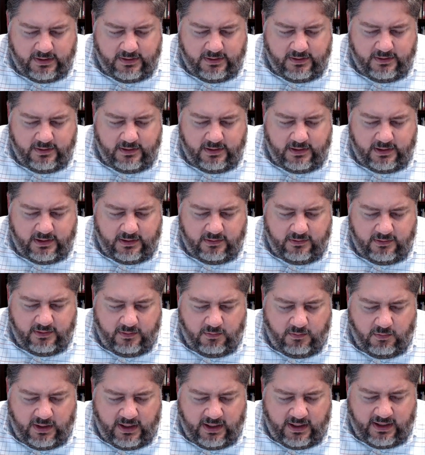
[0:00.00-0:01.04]
uh, that
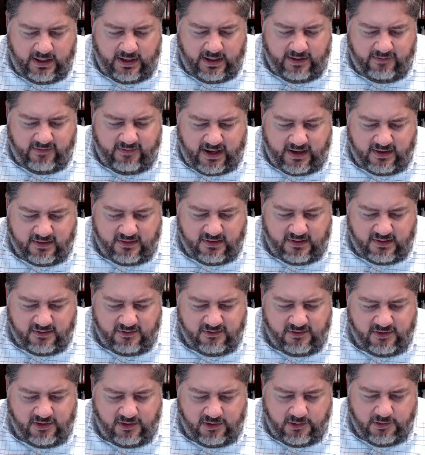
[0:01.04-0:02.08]
we can have access
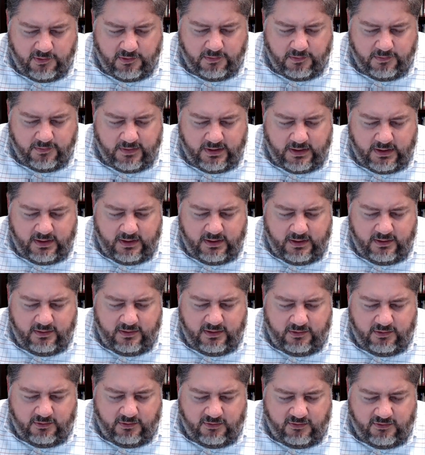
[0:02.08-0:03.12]
to you, that
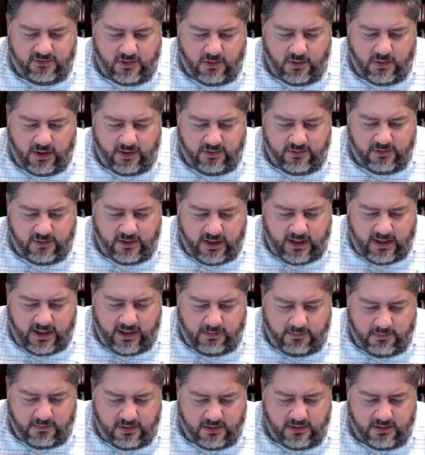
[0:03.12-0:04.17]
there is no other
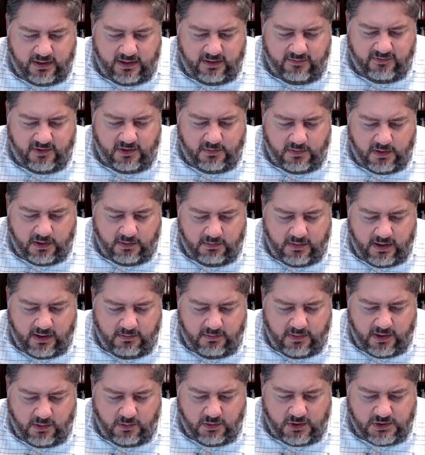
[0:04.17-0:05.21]
name given among men
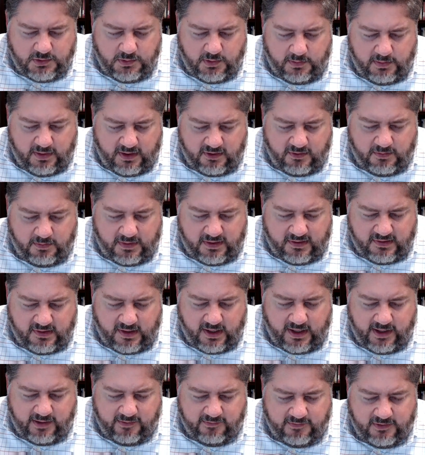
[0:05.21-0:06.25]
by which we must be
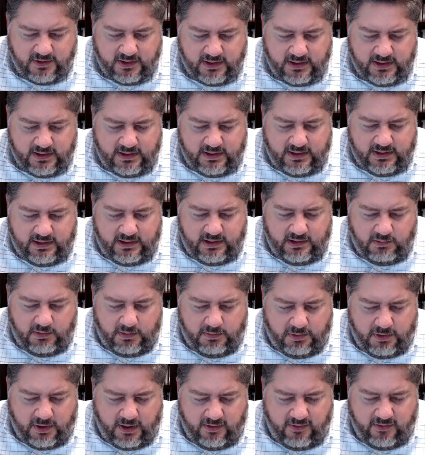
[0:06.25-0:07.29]
saved. And we
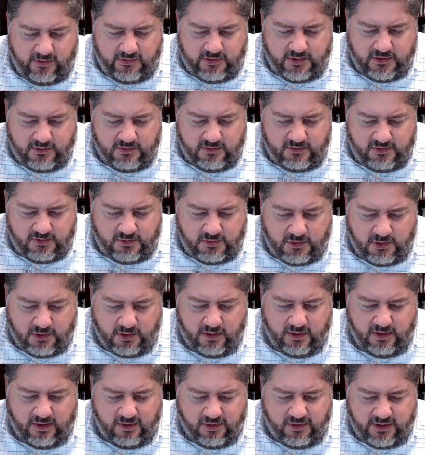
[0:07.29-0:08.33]
pray that those who
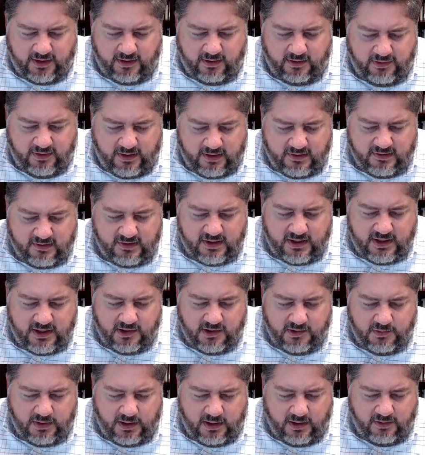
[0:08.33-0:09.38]
currently think they see
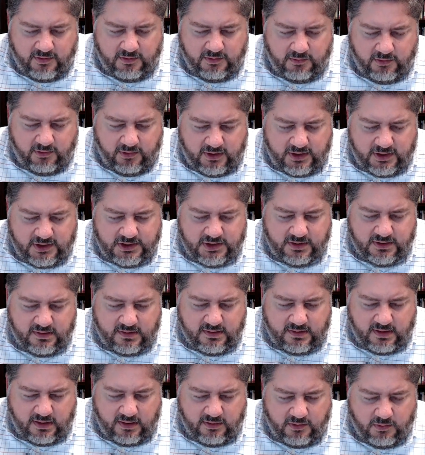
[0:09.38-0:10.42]
you in other religions
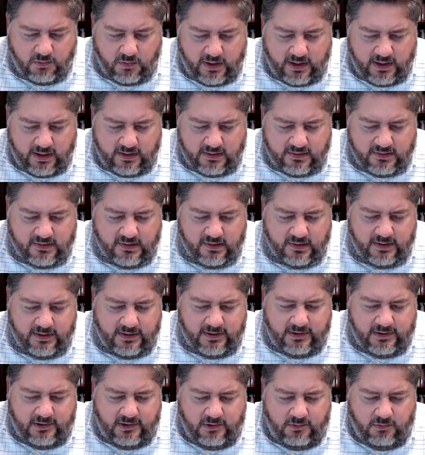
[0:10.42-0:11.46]
and other ways
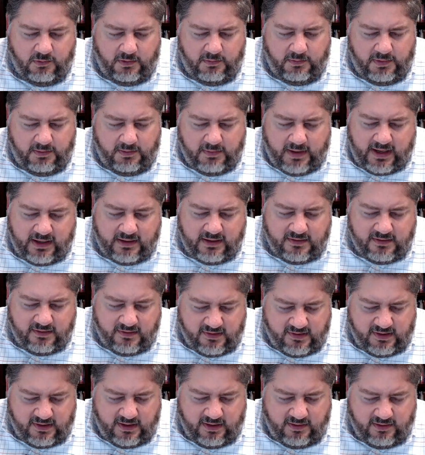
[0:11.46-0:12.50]
would be made to
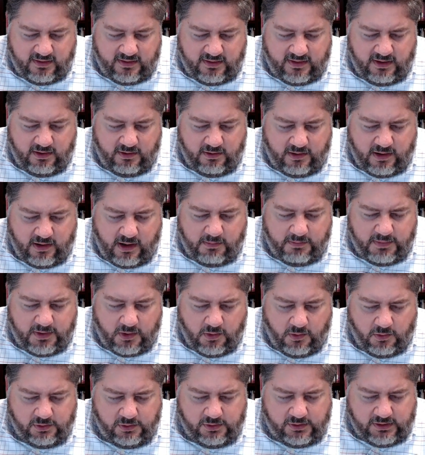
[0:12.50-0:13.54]
see that they are not
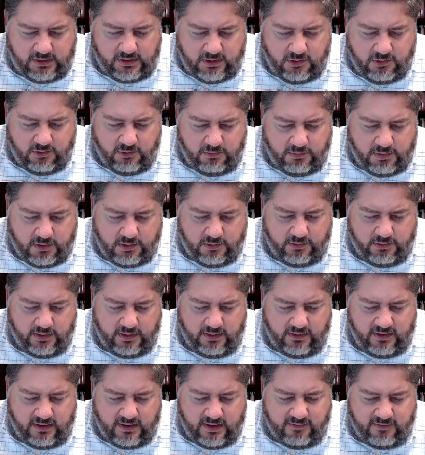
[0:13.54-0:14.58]
beholding you, but only
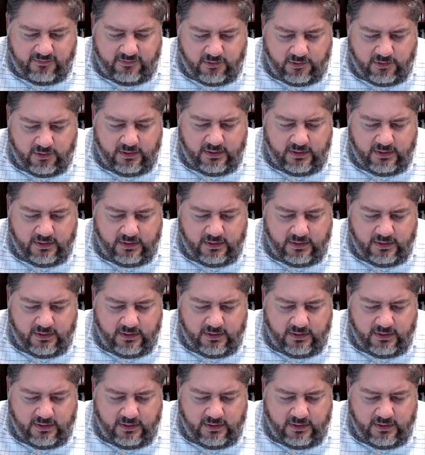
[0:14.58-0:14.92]
the devil,